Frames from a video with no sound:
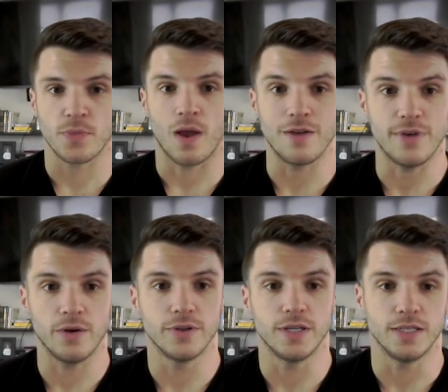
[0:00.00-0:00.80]
I
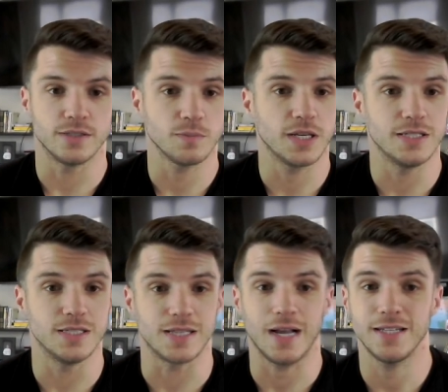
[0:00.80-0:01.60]
found that in some
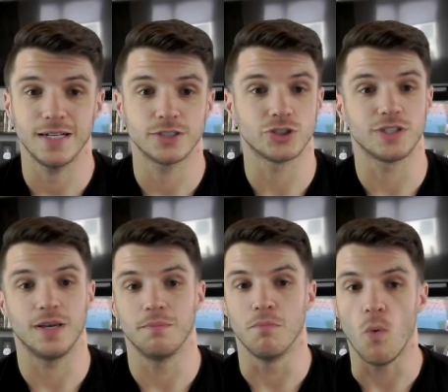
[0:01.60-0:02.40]
cases I could actually get
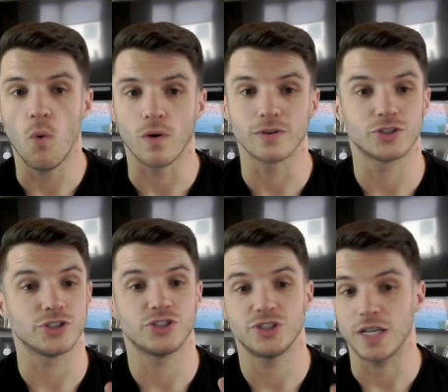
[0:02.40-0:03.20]
more
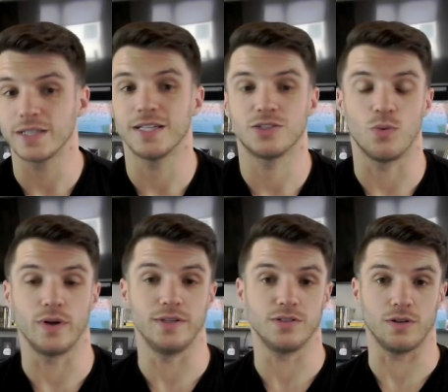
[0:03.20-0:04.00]
just selling it to one of
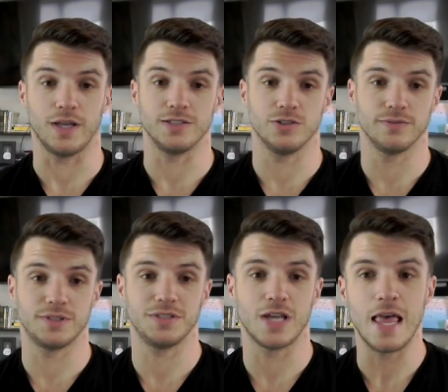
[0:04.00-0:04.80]
these online
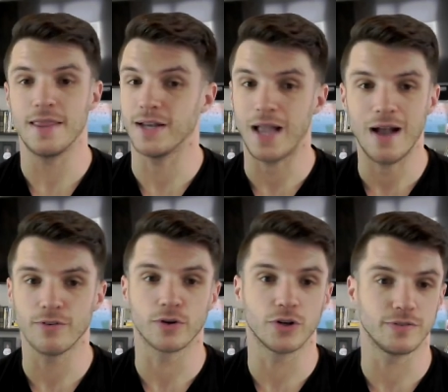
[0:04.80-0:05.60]
services than I ever
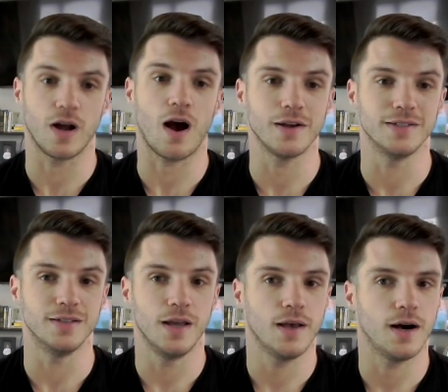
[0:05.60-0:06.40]
could have gotten
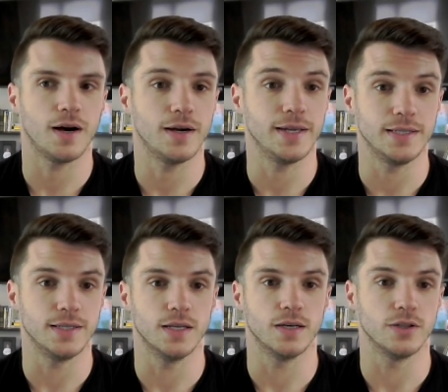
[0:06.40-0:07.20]
uh, in
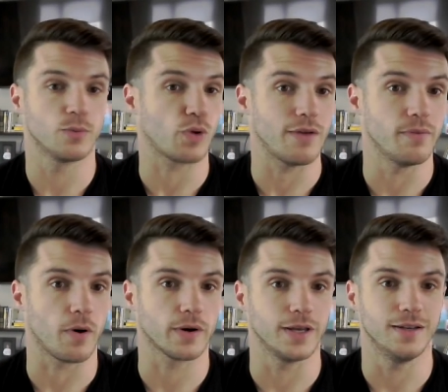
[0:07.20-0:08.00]
the, the private
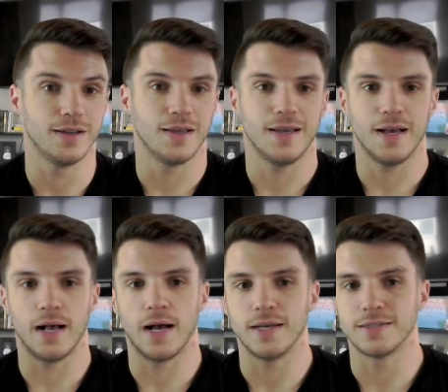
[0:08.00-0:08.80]
market. Uh,
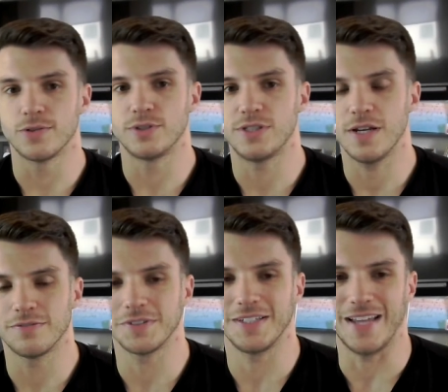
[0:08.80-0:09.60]
so it's
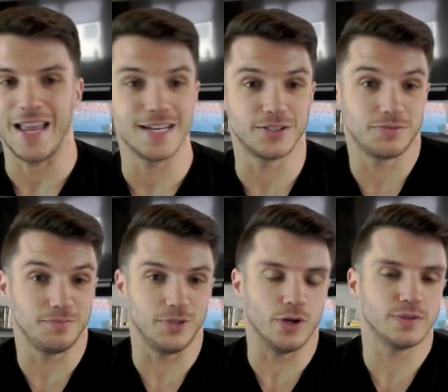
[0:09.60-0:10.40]
definitely, and it's
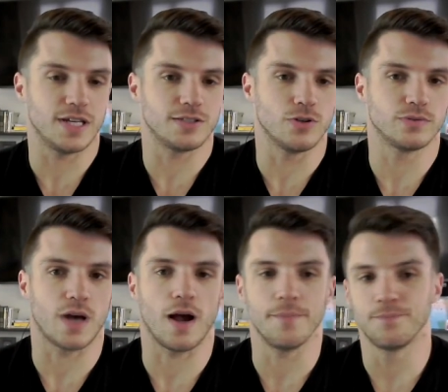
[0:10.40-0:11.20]
you know it takes no
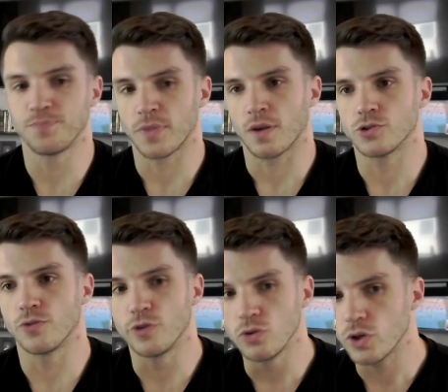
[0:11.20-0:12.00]
time. So if
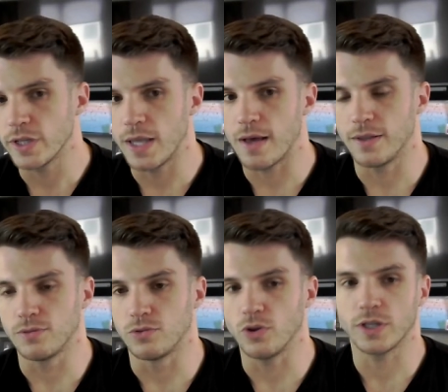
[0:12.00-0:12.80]
you're looking that
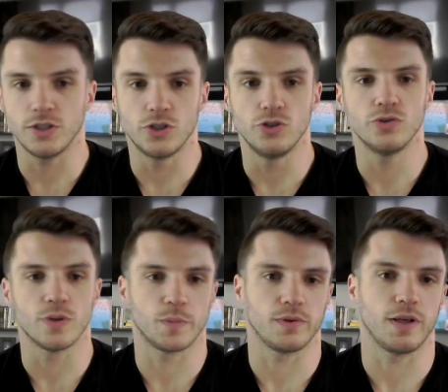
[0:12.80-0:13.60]
looking to do
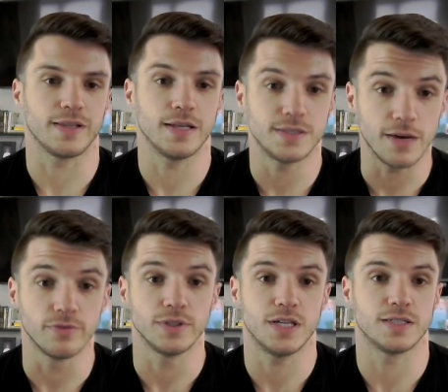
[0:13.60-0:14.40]
something like that,
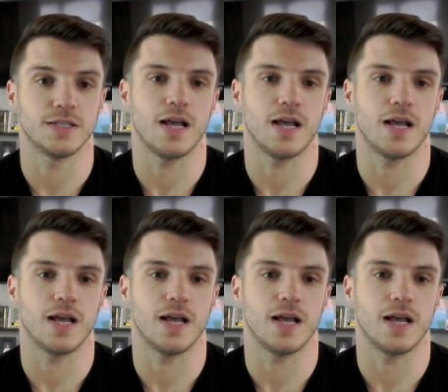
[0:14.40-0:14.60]
definitely test it